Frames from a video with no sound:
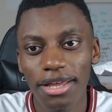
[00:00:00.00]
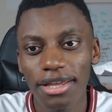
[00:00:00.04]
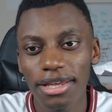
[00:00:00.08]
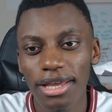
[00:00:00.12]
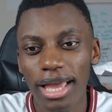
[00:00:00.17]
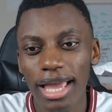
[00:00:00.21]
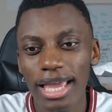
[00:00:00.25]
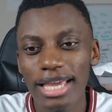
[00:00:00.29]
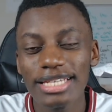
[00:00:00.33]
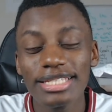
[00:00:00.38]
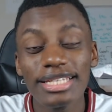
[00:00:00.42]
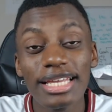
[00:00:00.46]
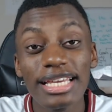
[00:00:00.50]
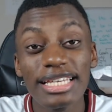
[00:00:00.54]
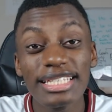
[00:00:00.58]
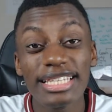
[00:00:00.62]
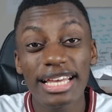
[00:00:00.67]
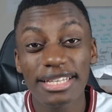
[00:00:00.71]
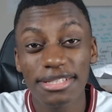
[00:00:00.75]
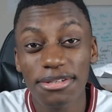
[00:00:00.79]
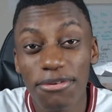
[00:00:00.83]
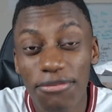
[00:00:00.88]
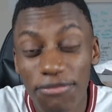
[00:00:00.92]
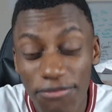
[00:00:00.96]
He's
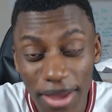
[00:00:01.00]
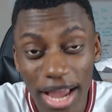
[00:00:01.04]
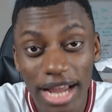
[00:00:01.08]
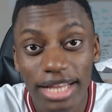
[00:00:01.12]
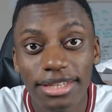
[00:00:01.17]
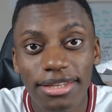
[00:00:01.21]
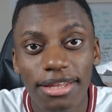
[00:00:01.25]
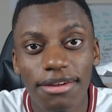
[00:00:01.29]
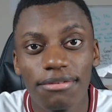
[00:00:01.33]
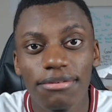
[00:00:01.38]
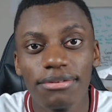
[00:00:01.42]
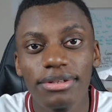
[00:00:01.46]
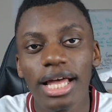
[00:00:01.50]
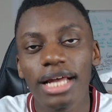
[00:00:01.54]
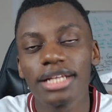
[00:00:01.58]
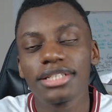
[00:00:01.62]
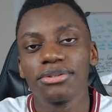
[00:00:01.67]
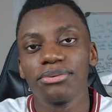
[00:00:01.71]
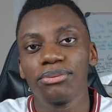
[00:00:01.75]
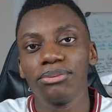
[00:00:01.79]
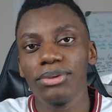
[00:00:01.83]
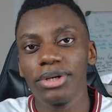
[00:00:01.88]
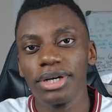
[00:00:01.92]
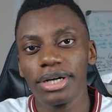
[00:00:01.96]
as effective. That's
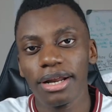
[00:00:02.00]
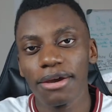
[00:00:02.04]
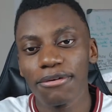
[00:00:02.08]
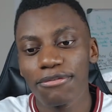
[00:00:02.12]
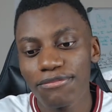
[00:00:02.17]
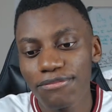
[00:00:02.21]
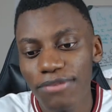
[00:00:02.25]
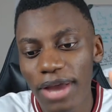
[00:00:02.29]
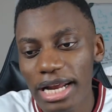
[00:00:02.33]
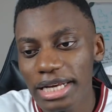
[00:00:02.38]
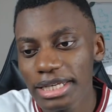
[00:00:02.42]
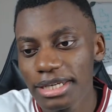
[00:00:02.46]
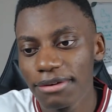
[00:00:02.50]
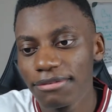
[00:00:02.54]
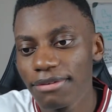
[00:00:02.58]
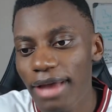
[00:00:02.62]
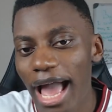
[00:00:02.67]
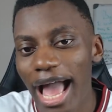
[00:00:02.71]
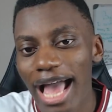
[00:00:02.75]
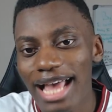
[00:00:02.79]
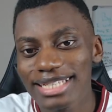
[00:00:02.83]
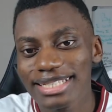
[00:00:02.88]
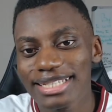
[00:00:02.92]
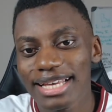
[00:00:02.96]
the word. Effective
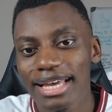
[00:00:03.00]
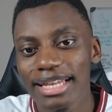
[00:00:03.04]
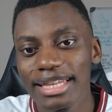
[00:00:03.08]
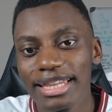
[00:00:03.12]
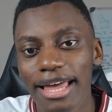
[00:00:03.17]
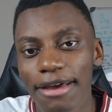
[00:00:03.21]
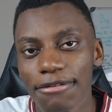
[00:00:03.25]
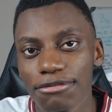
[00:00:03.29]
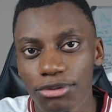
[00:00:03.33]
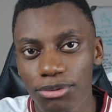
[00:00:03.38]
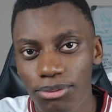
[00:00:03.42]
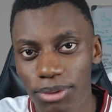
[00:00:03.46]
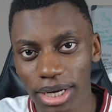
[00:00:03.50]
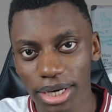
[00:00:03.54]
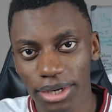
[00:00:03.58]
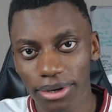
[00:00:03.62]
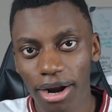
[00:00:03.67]
as a left winger.